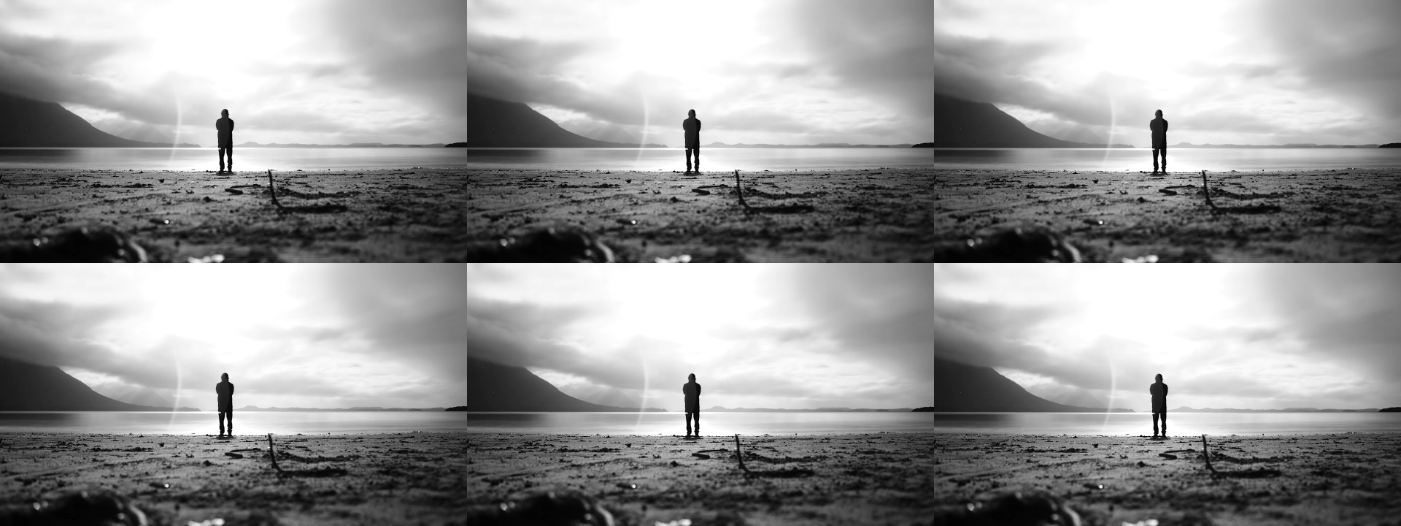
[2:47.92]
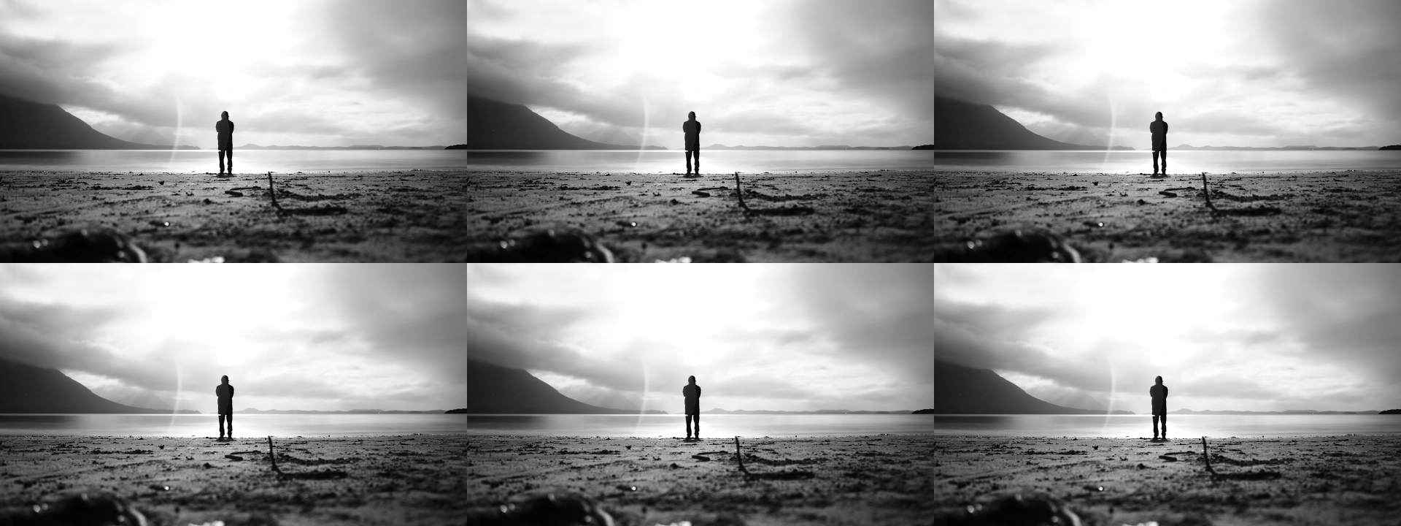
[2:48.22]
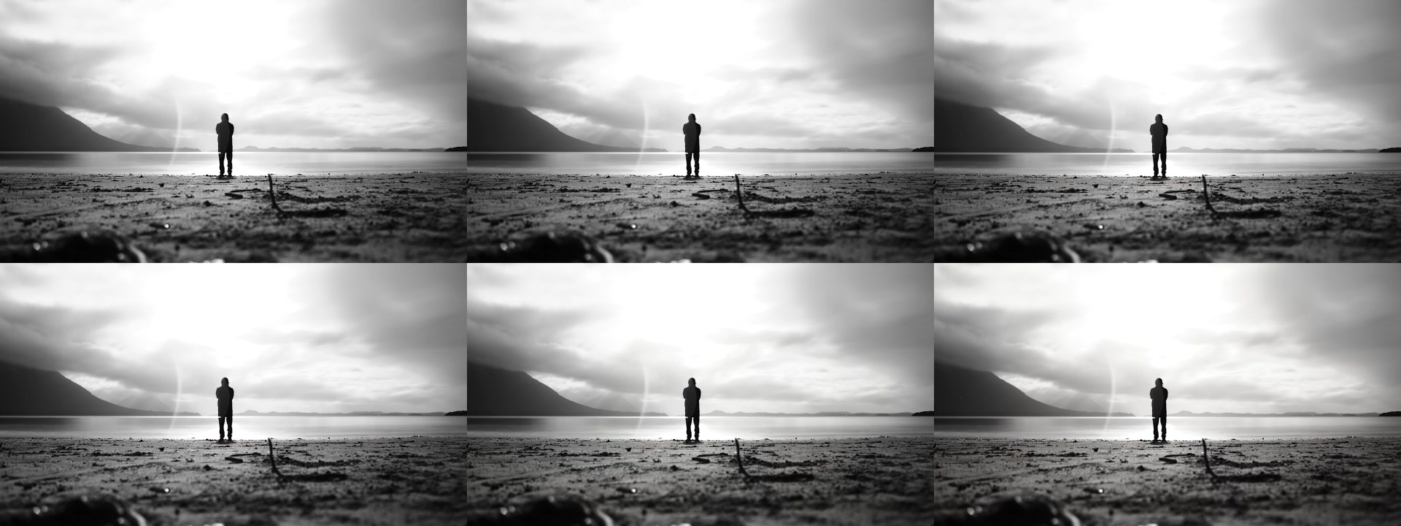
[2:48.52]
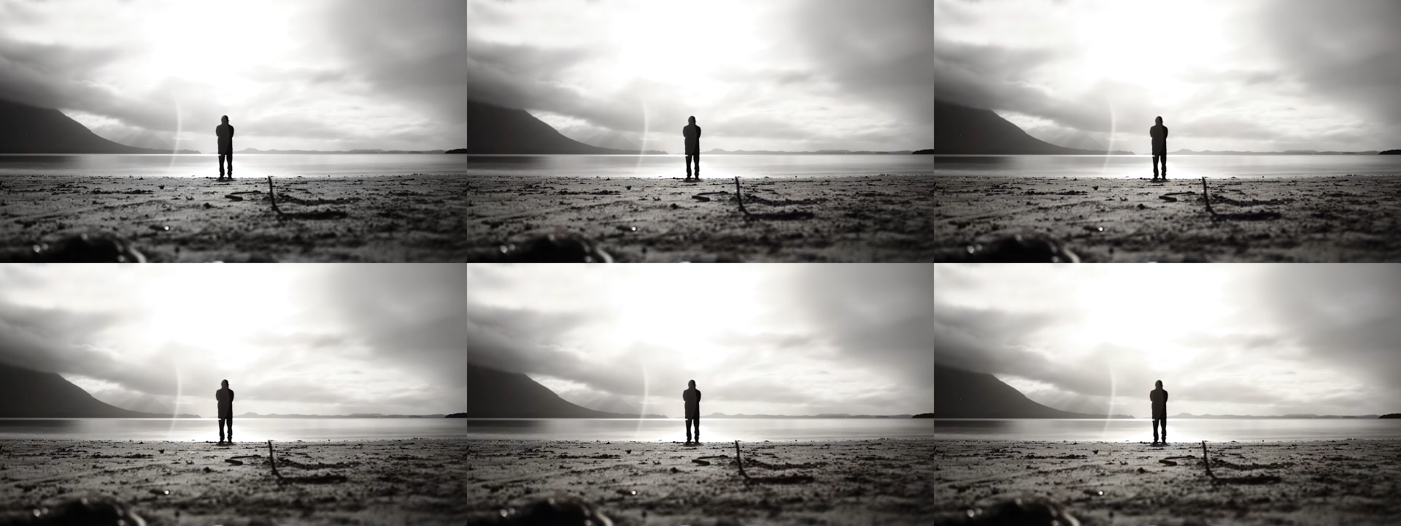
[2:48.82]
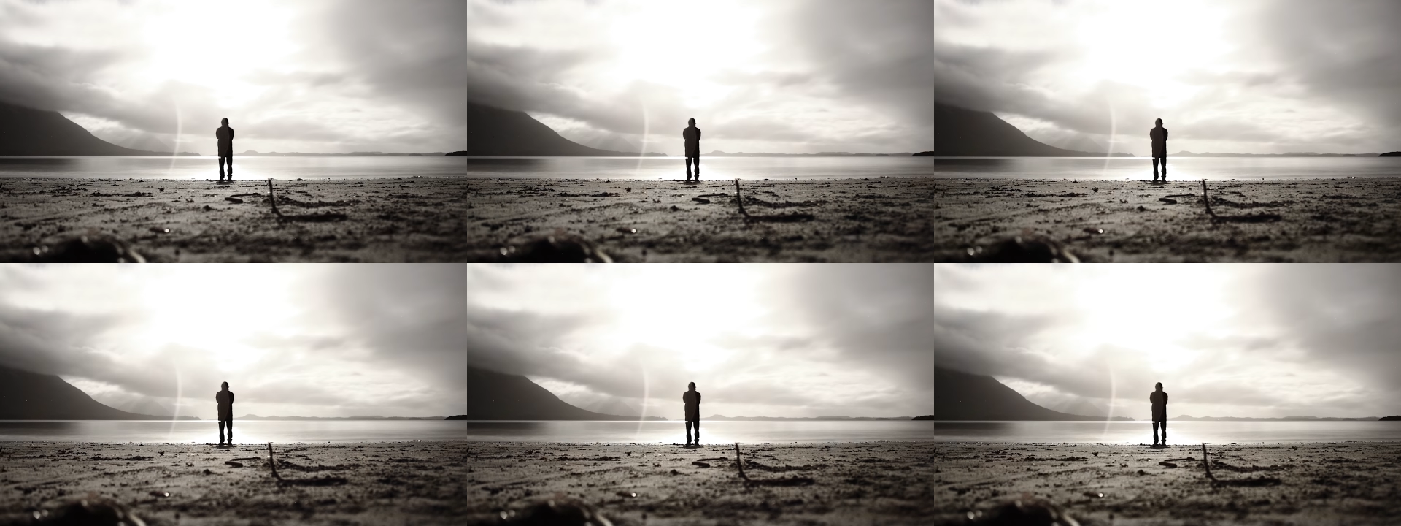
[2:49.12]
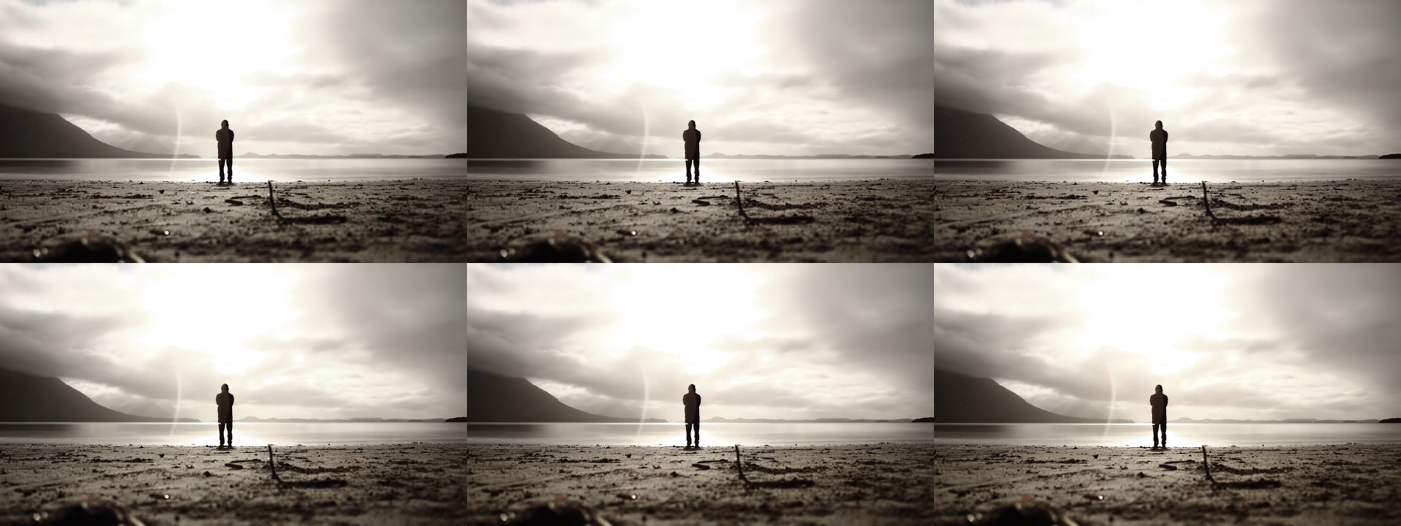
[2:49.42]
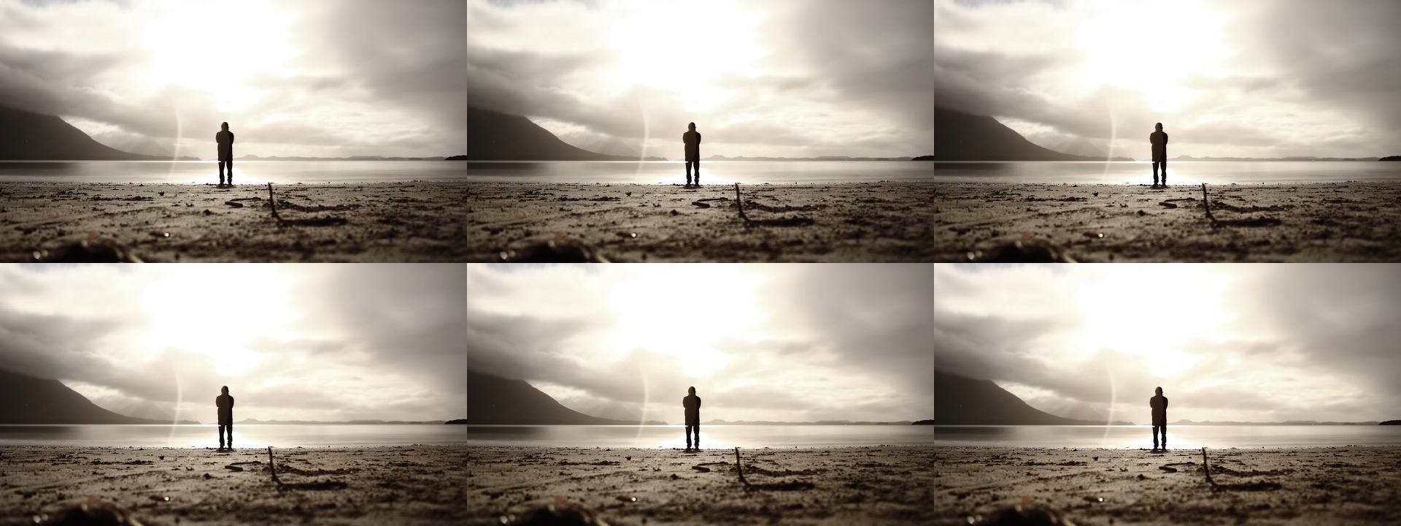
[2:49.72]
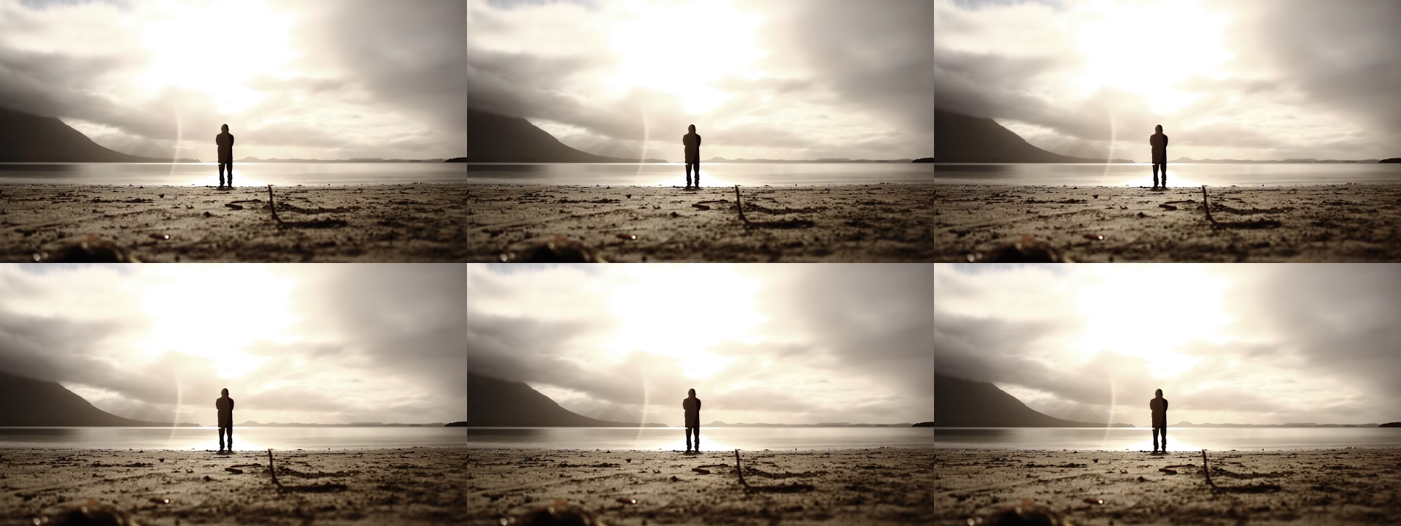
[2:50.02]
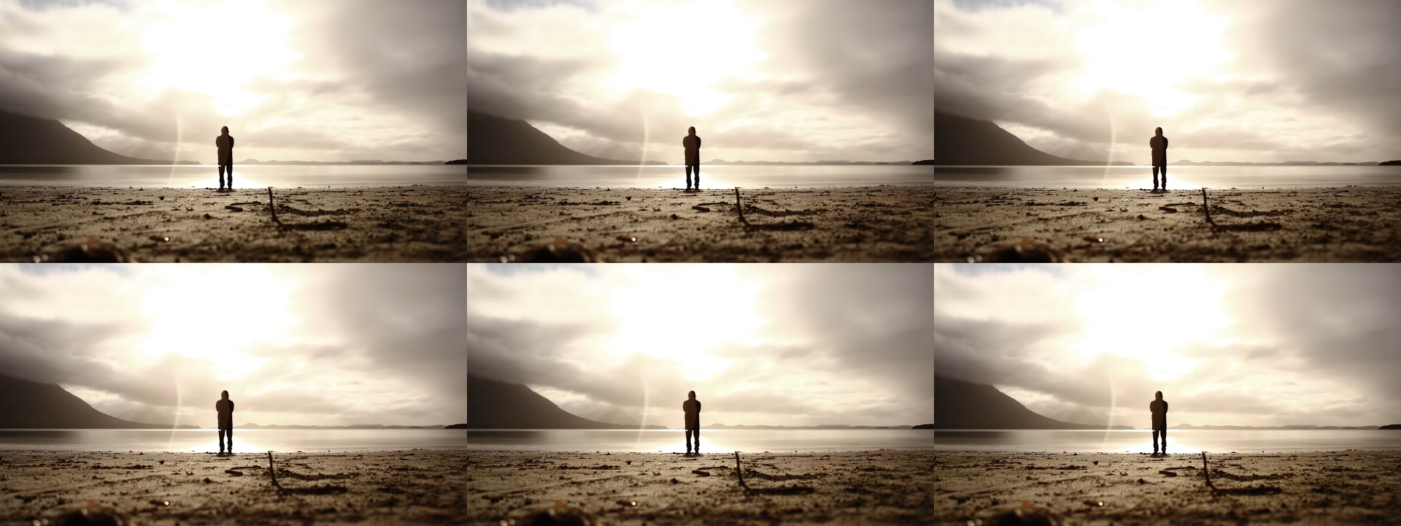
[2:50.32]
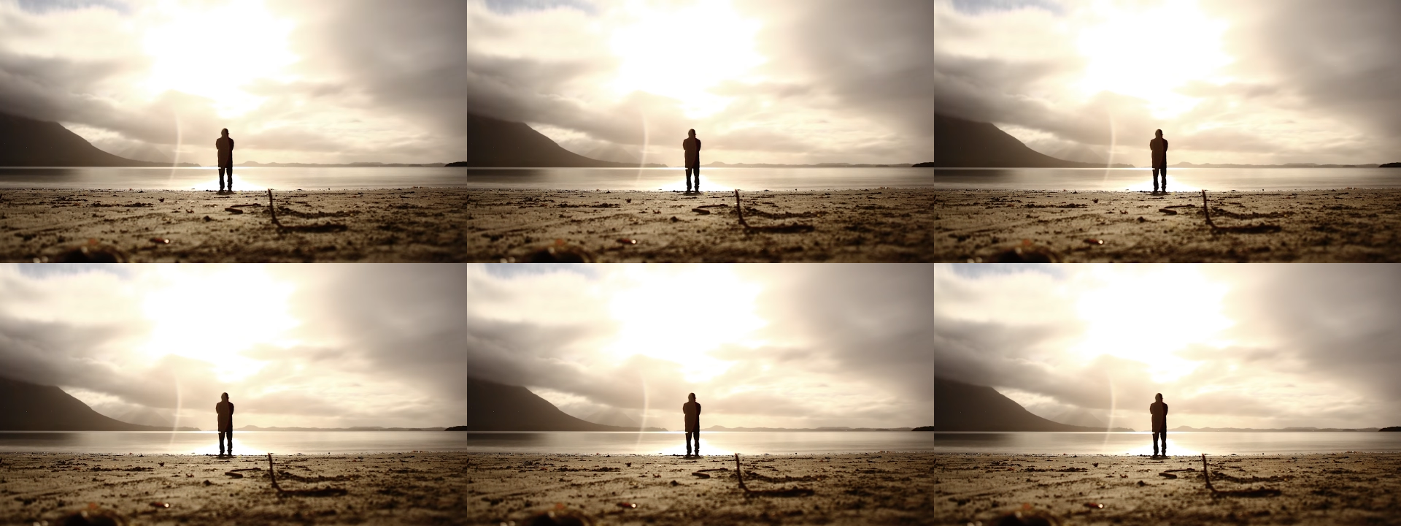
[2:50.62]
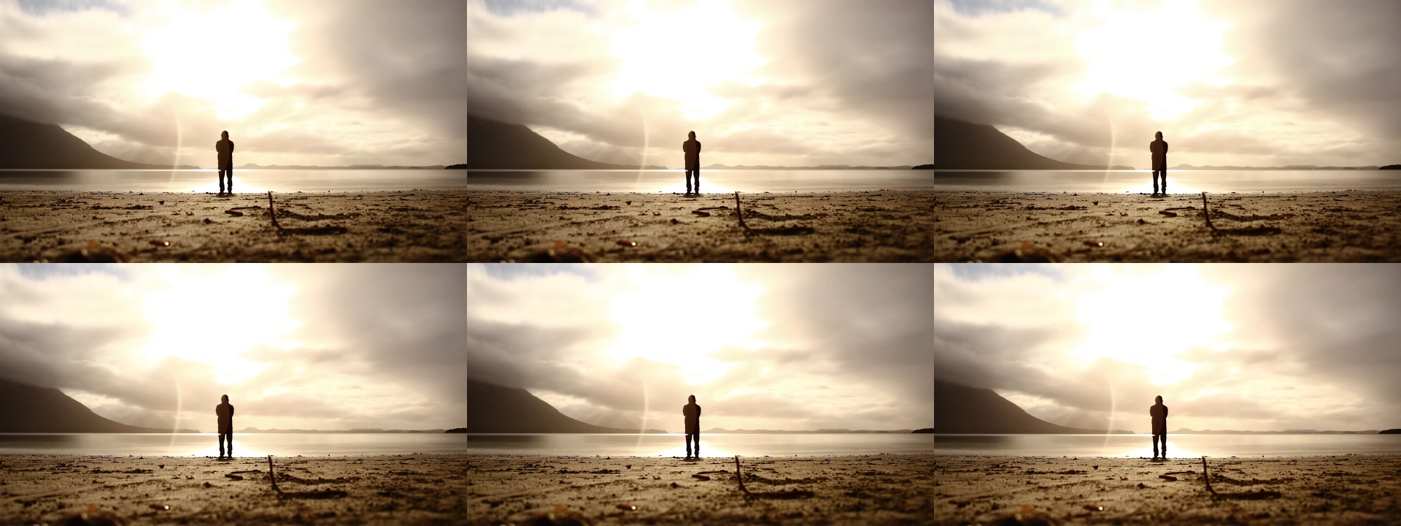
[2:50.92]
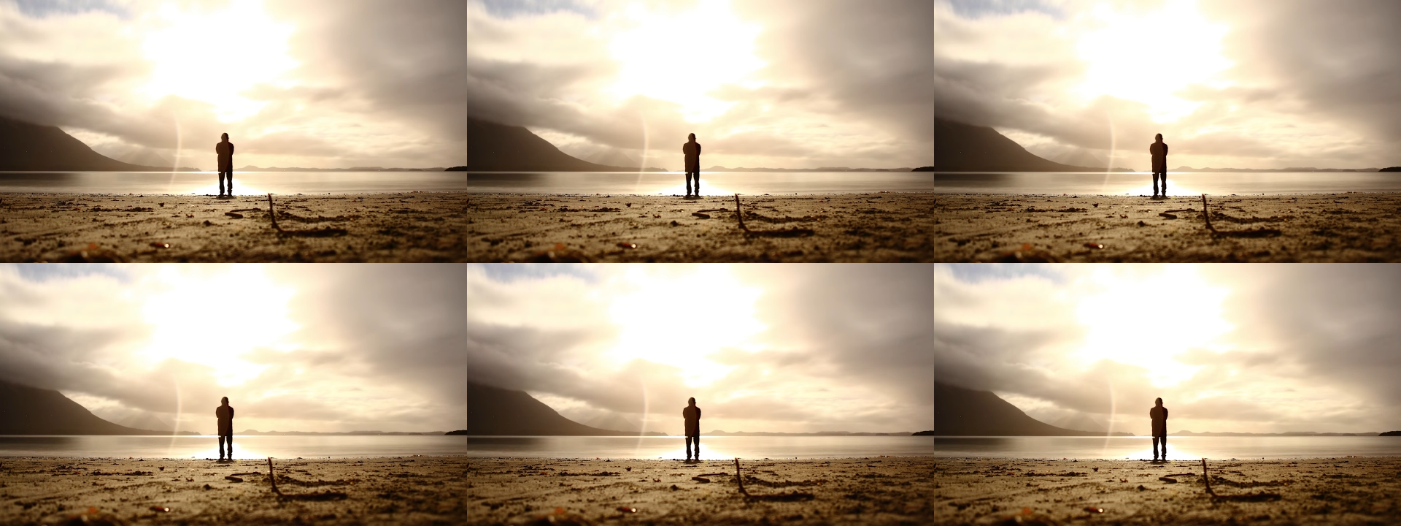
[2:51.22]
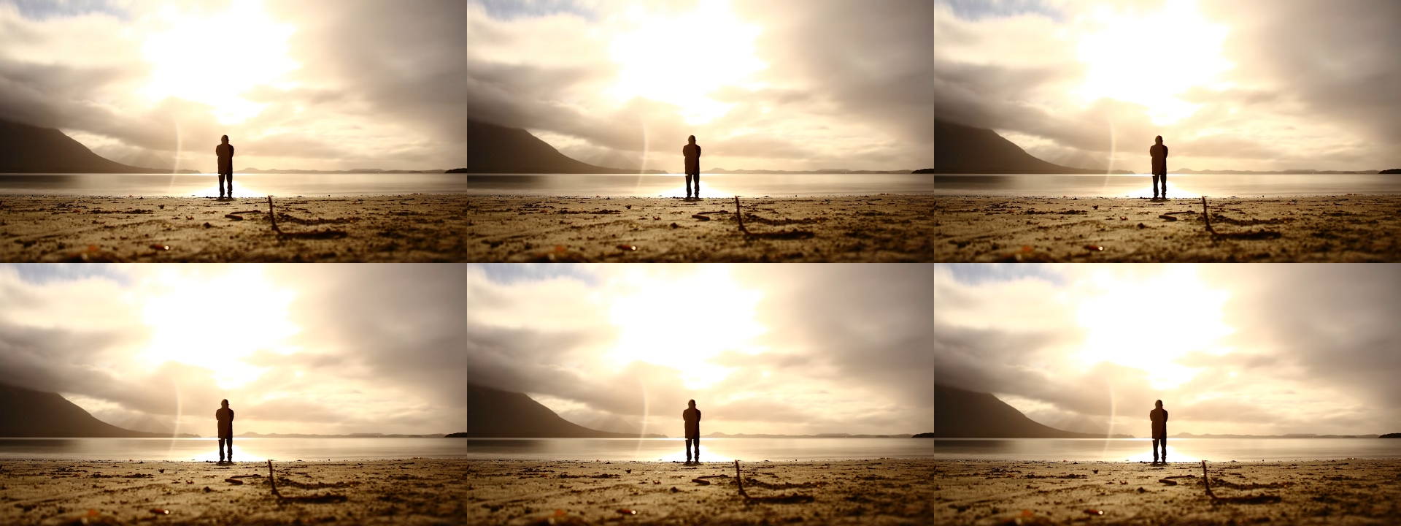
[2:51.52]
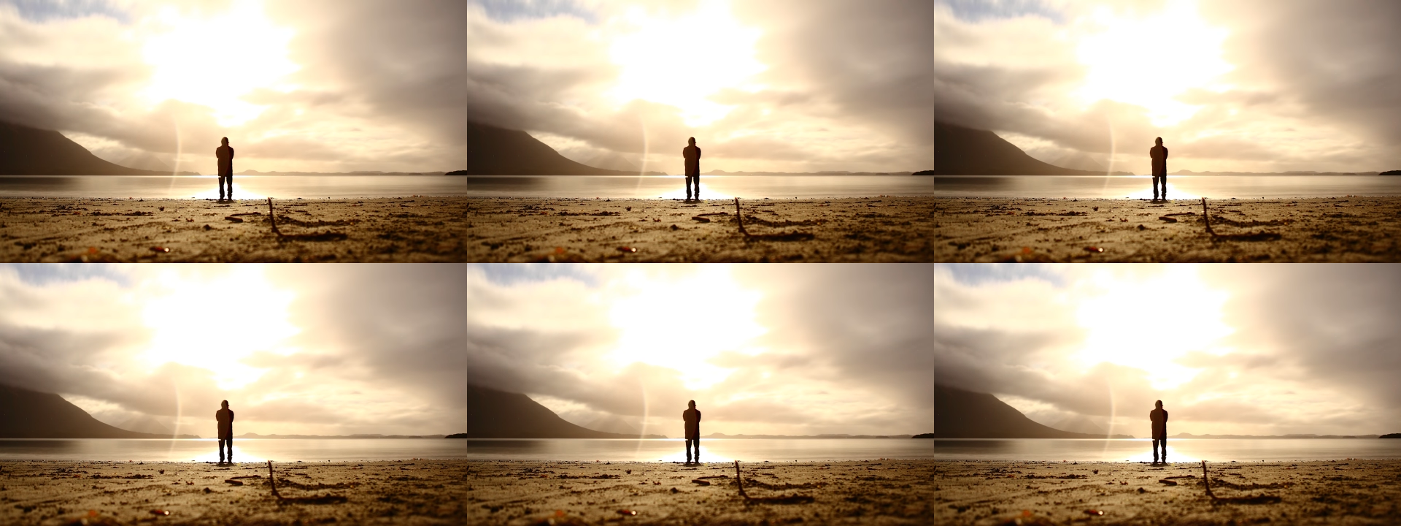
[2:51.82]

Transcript: [unreadable: no face in view]